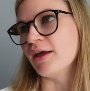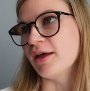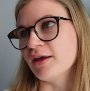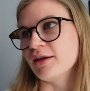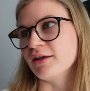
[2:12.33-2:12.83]

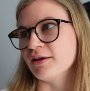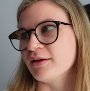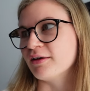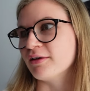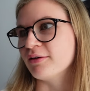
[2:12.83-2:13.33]

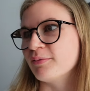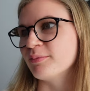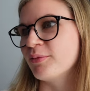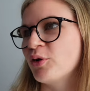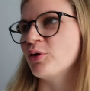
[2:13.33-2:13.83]
And
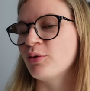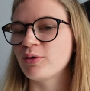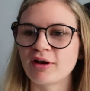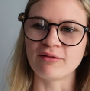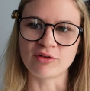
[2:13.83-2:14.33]
um,
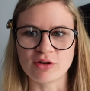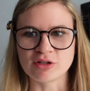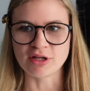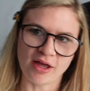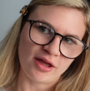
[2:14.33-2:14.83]
we're going to have a
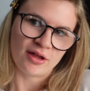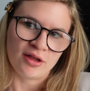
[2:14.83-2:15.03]
good day.